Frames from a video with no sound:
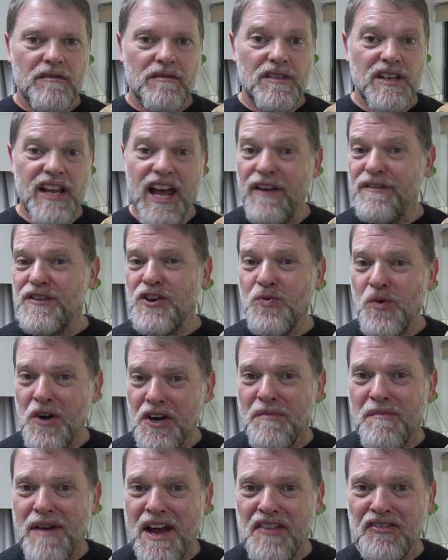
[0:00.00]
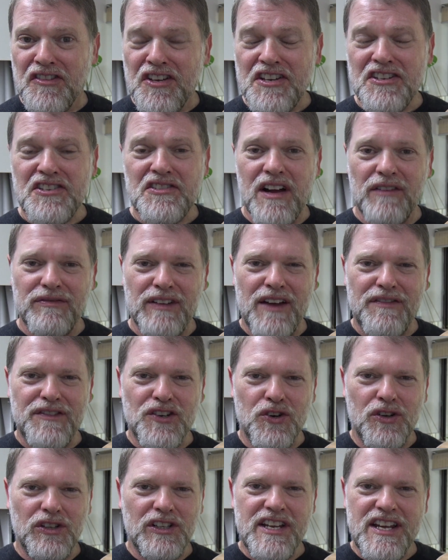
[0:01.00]
Now, if you want to make this, I've left
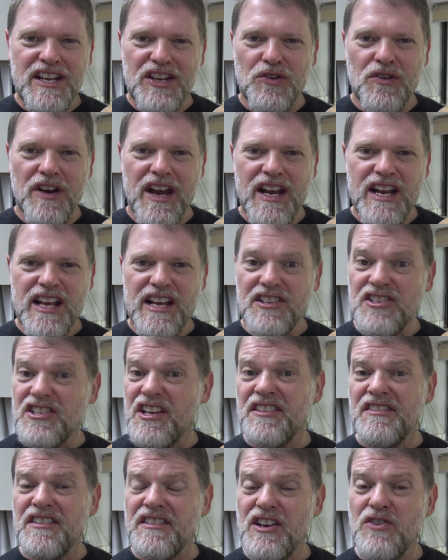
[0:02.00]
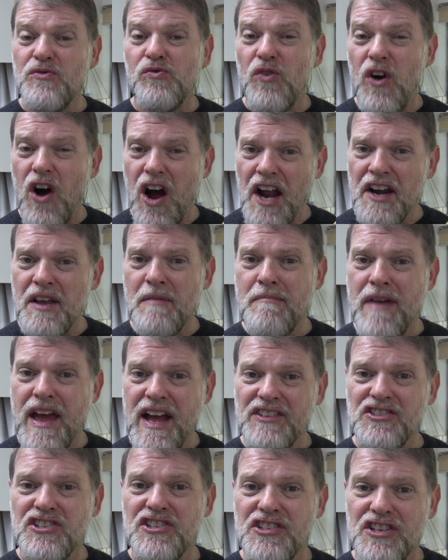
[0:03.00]
all the ingredients and the right
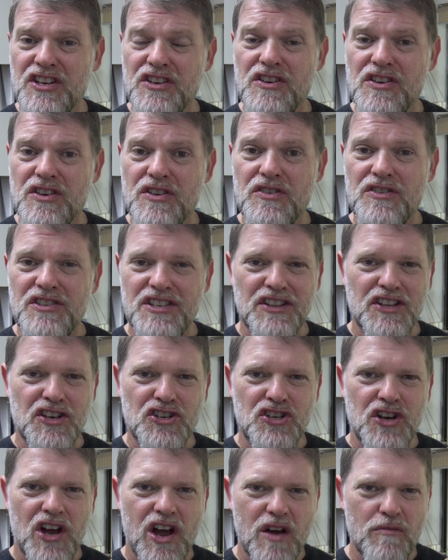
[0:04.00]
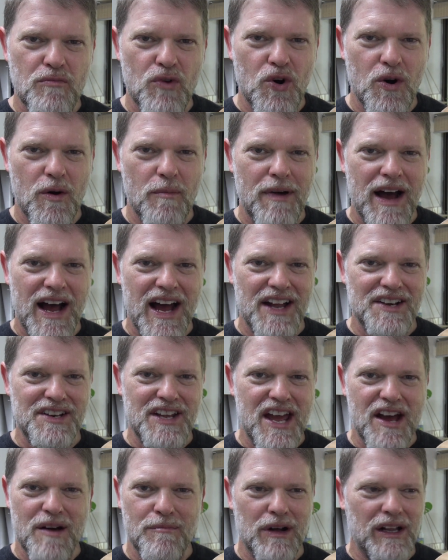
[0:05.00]
amounts to use in the show more bar
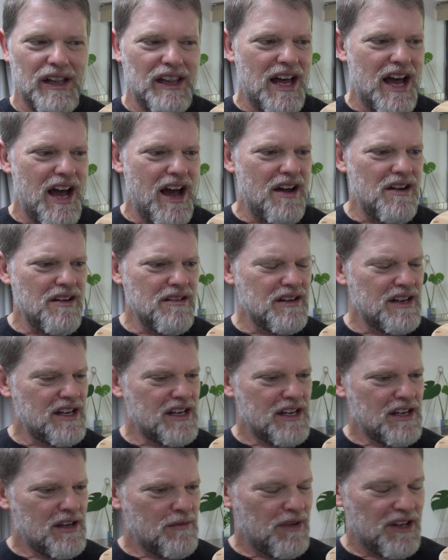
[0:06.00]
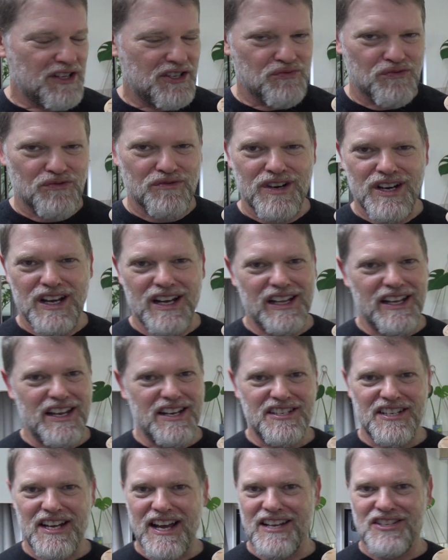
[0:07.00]
down below. But it really
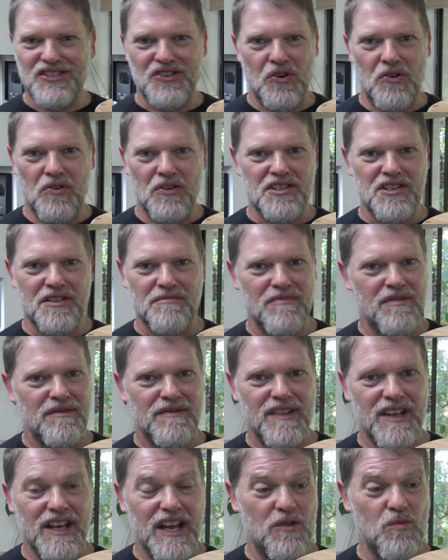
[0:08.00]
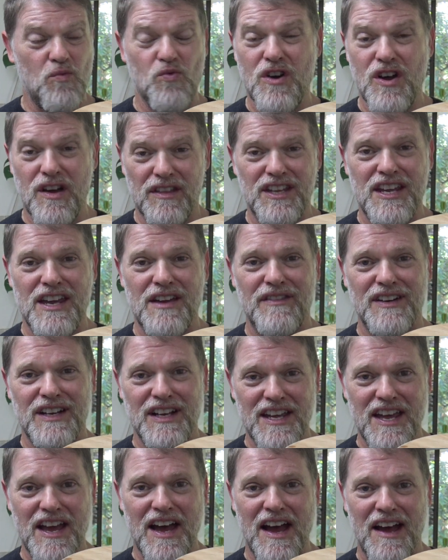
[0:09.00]
tastes awesome and worth giving a
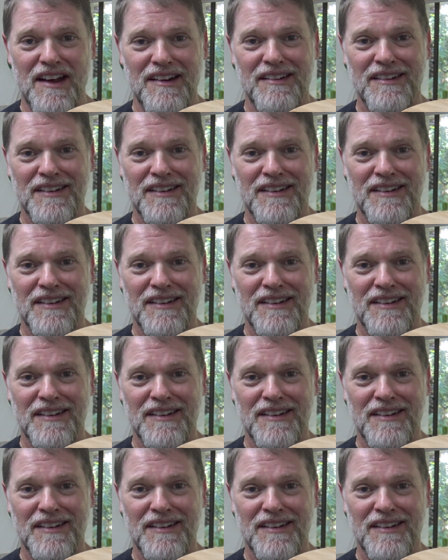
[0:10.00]
go.